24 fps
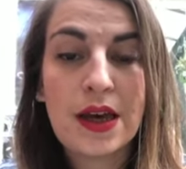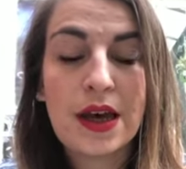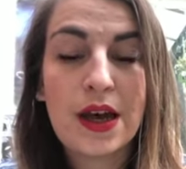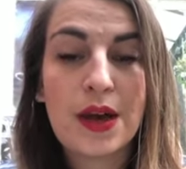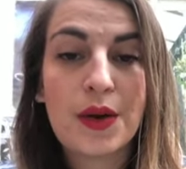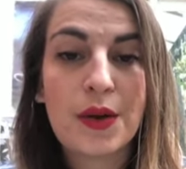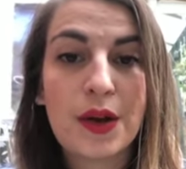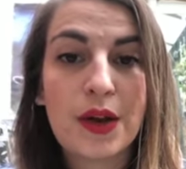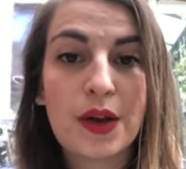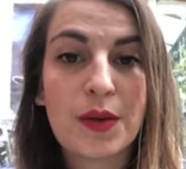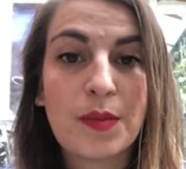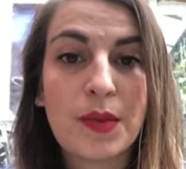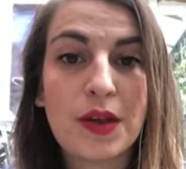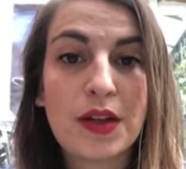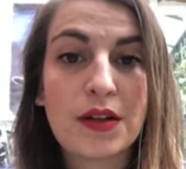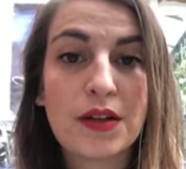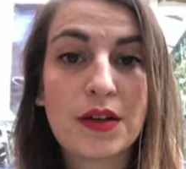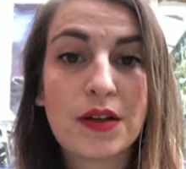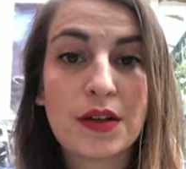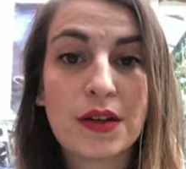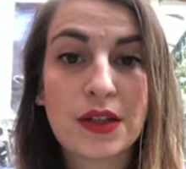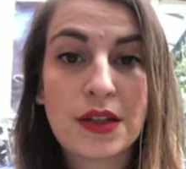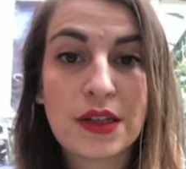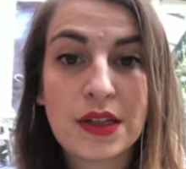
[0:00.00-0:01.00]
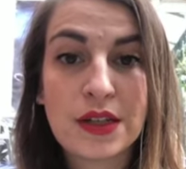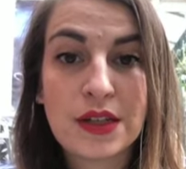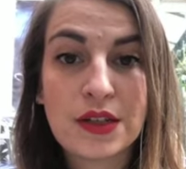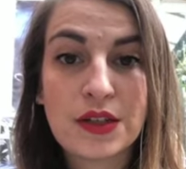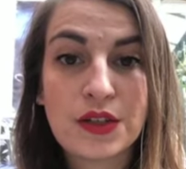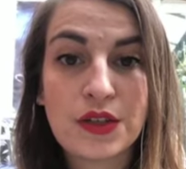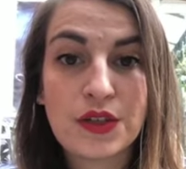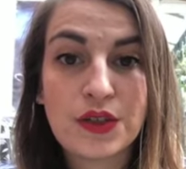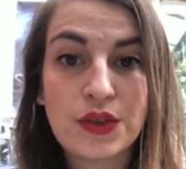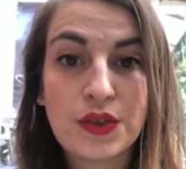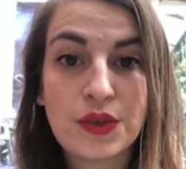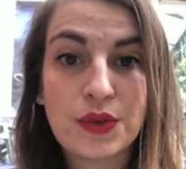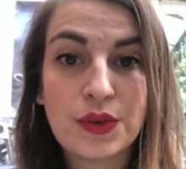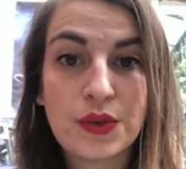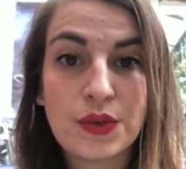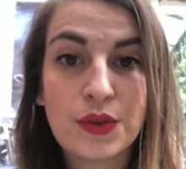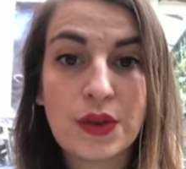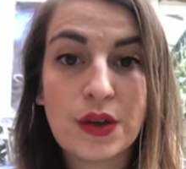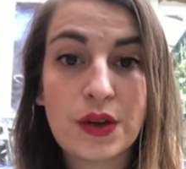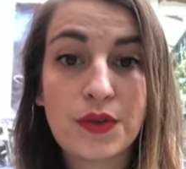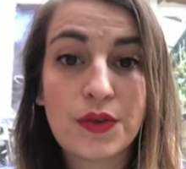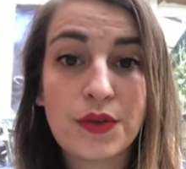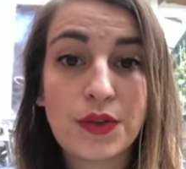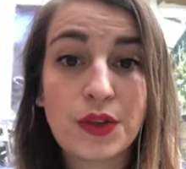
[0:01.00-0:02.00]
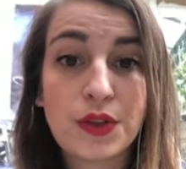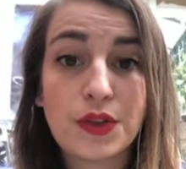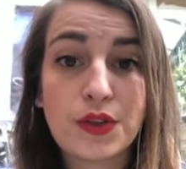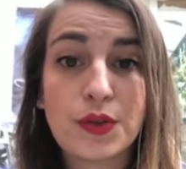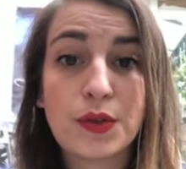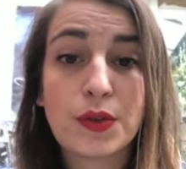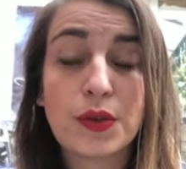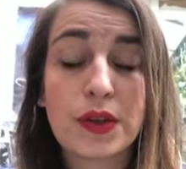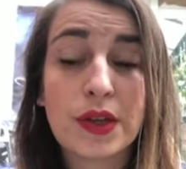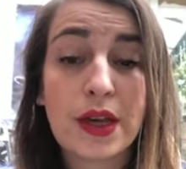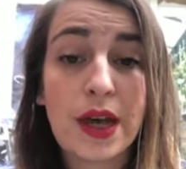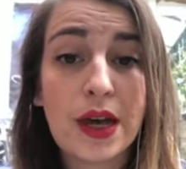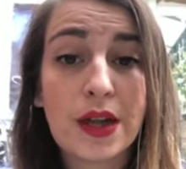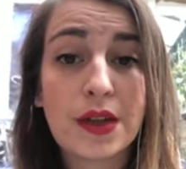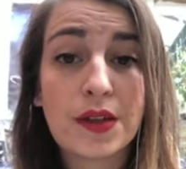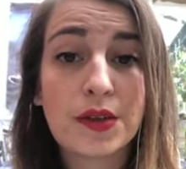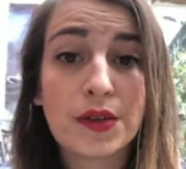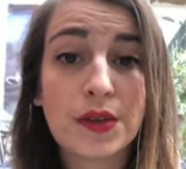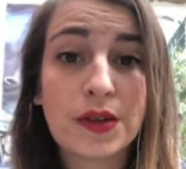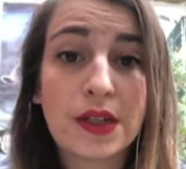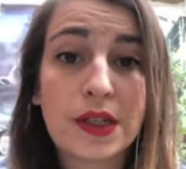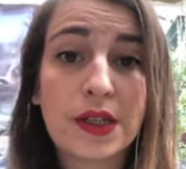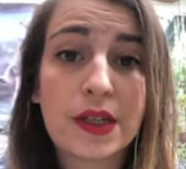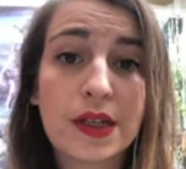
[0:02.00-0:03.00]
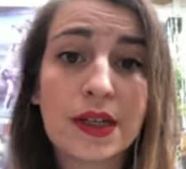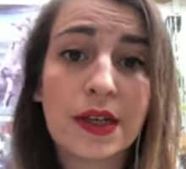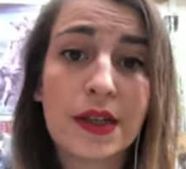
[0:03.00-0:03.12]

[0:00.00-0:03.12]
I recommend logging into their virtual gallery.